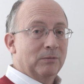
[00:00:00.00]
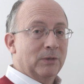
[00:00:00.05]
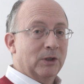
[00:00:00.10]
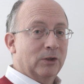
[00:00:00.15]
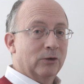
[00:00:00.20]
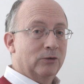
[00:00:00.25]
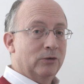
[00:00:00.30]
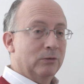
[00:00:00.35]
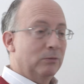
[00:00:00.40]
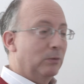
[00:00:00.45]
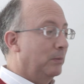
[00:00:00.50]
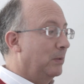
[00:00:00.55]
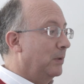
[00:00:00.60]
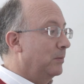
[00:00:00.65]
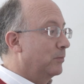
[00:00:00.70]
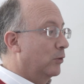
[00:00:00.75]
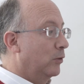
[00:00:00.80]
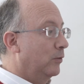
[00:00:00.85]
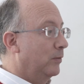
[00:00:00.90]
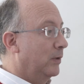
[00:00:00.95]
because you will be
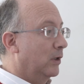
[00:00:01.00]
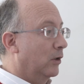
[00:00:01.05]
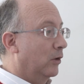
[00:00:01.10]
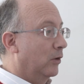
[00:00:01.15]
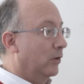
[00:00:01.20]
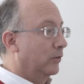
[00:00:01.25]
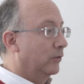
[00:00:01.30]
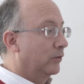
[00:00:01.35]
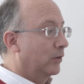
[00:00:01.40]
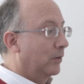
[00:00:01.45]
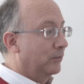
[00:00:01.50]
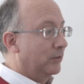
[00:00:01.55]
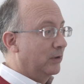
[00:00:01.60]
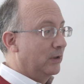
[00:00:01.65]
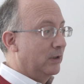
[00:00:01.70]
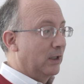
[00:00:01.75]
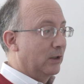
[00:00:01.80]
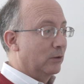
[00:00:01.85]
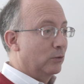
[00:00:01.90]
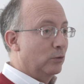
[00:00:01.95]
improving on
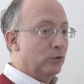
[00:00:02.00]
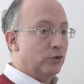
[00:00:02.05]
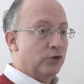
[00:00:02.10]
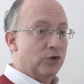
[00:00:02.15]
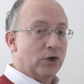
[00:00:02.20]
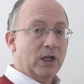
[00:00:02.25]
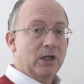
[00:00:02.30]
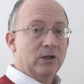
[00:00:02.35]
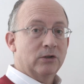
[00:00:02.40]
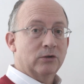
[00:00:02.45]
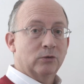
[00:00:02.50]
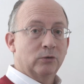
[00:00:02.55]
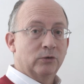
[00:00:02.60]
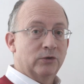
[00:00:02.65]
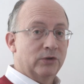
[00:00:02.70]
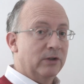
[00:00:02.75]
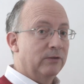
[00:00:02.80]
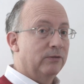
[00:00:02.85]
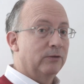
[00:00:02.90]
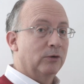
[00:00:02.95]
something that could change,
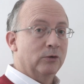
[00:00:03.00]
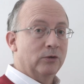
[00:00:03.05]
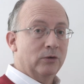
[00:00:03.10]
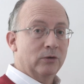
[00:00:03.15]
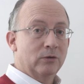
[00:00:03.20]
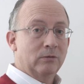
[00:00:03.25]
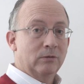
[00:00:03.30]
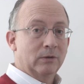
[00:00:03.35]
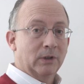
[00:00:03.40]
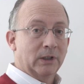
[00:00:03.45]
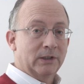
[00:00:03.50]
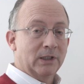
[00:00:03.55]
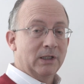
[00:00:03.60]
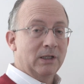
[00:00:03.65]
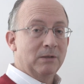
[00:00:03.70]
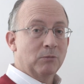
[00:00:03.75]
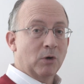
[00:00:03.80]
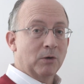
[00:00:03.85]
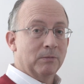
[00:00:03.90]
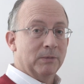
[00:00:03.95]
could shift on you at
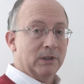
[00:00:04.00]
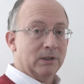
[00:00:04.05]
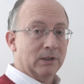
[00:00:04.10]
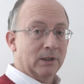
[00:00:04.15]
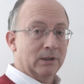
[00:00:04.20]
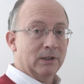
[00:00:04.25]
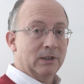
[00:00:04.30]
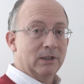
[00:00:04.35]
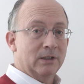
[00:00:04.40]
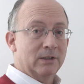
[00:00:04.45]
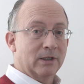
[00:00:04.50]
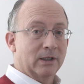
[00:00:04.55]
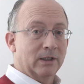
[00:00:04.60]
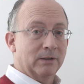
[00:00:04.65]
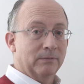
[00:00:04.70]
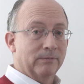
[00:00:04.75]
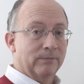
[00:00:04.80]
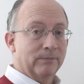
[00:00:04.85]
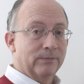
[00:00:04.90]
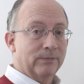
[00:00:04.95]
any moment, at any
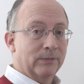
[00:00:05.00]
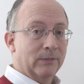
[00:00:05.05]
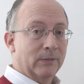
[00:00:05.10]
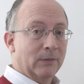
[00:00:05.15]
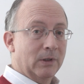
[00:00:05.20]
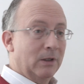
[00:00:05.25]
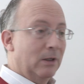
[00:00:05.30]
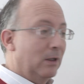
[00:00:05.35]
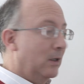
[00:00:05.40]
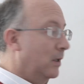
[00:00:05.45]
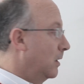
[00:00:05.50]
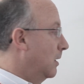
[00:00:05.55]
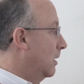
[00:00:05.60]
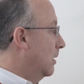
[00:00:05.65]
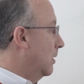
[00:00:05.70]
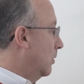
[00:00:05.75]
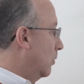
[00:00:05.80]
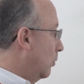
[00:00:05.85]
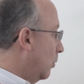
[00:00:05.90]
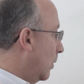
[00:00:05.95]
time.
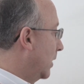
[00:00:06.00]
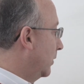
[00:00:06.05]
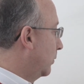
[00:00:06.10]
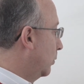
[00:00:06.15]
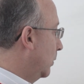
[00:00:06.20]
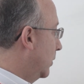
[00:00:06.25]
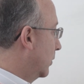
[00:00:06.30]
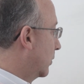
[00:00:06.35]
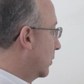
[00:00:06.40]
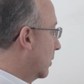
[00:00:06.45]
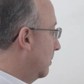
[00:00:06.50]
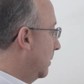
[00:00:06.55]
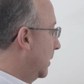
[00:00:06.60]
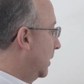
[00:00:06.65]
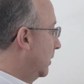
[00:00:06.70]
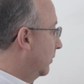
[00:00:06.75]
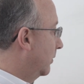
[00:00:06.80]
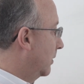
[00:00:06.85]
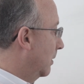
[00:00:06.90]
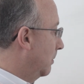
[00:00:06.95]
Once we
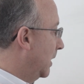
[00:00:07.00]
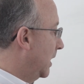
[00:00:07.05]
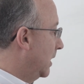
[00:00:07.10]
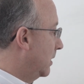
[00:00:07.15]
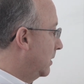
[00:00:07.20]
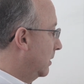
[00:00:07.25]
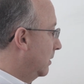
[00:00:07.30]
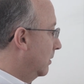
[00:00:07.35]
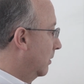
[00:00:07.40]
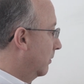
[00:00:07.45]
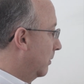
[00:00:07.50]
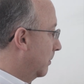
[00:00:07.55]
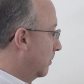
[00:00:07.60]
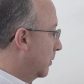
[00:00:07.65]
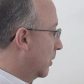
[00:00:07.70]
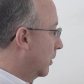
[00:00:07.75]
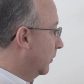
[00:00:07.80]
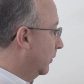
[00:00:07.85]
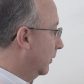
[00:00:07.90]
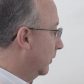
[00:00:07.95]
determine the stability of a
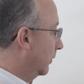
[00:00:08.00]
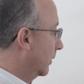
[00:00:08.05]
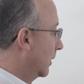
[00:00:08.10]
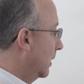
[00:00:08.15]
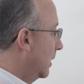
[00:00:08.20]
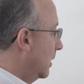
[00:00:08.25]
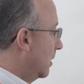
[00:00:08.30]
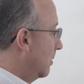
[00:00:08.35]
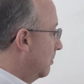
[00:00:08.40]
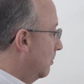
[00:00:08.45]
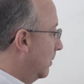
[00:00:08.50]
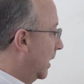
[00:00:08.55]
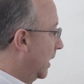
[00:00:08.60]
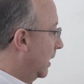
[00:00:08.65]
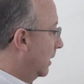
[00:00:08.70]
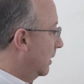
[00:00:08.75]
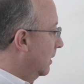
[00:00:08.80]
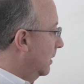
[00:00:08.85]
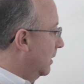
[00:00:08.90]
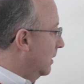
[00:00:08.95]
process
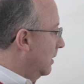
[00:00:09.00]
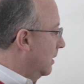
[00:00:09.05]
by